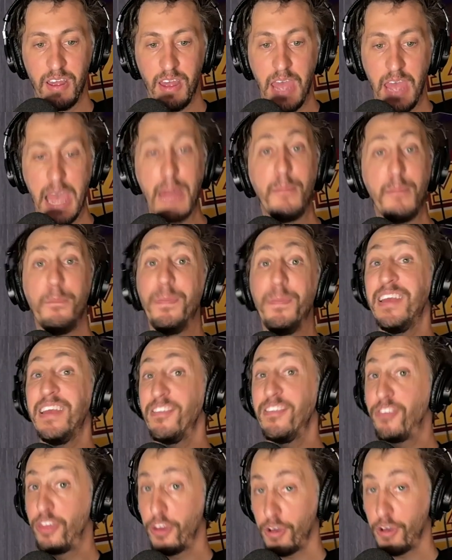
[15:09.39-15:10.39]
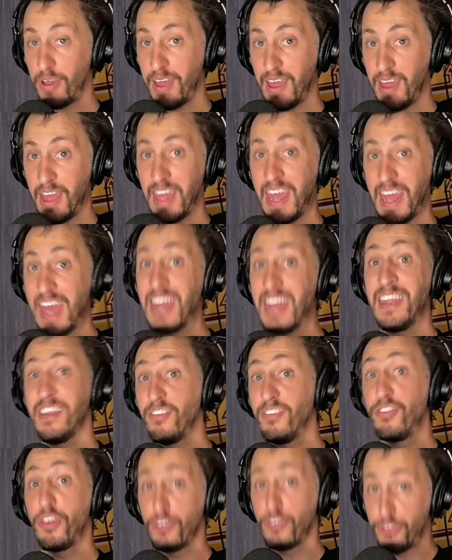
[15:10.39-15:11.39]
and is
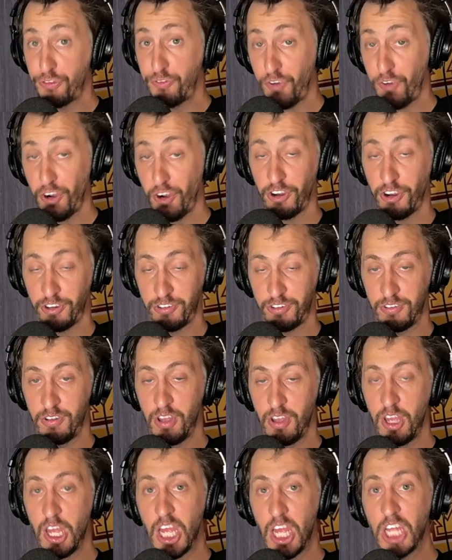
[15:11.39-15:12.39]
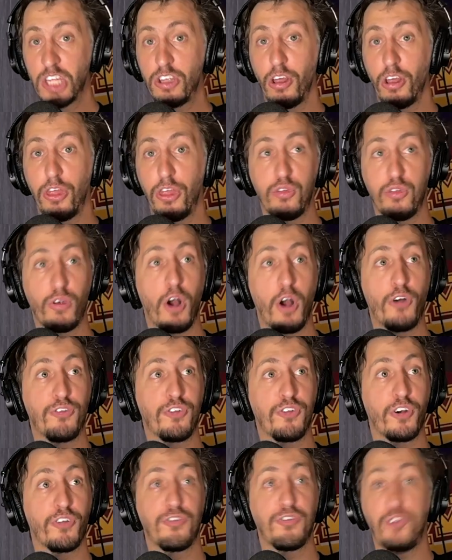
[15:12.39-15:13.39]
the first to throw
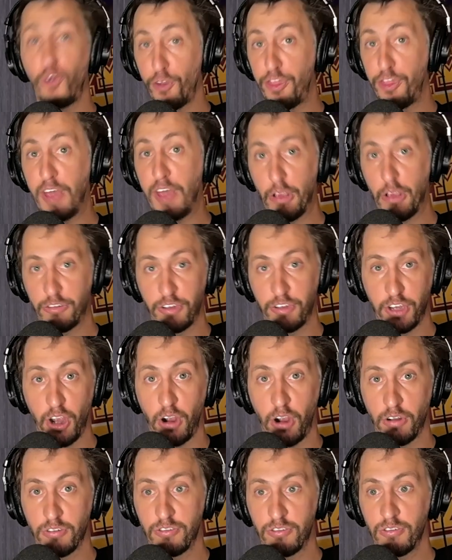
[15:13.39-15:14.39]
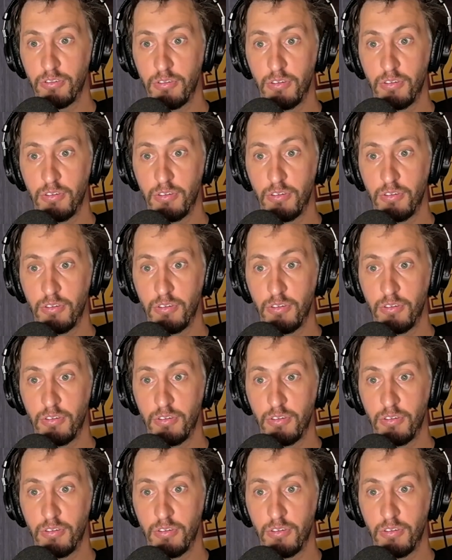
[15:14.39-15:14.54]
for 4,000 yards.